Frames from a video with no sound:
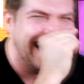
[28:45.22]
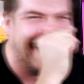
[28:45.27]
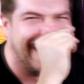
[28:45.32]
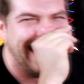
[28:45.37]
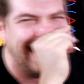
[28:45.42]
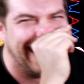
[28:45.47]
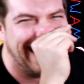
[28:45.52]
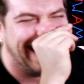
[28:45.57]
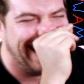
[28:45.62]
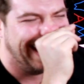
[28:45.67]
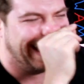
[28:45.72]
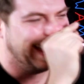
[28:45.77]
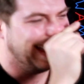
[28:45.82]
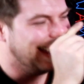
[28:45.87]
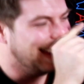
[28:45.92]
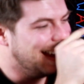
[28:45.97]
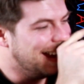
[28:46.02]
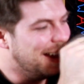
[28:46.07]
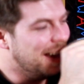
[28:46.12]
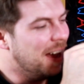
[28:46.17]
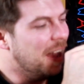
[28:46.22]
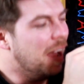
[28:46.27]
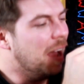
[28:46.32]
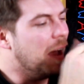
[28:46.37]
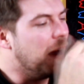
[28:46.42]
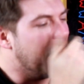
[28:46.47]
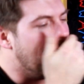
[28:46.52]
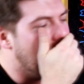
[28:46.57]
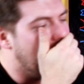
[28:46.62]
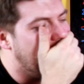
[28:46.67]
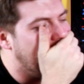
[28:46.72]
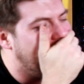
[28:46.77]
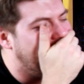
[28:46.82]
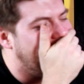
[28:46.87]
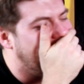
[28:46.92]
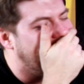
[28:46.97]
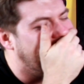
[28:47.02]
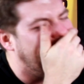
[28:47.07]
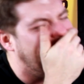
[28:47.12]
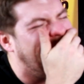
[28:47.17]

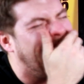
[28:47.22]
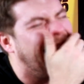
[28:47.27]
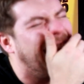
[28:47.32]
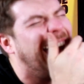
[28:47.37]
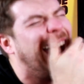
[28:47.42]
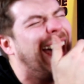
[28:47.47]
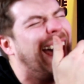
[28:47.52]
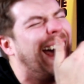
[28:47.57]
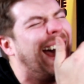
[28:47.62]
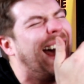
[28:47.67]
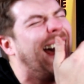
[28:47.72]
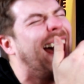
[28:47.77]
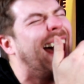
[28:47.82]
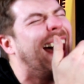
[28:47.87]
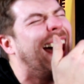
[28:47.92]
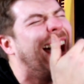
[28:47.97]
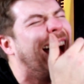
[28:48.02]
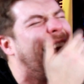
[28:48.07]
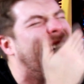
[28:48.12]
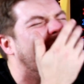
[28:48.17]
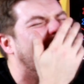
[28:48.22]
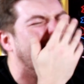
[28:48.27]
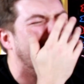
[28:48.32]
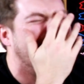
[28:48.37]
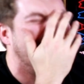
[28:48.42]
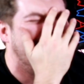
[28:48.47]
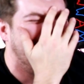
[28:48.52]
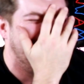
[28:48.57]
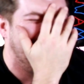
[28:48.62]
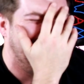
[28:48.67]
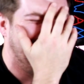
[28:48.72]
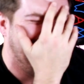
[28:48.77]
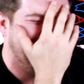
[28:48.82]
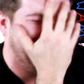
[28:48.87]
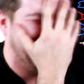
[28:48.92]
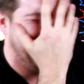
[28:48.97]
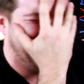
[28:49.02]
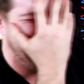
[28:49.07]
[no speech]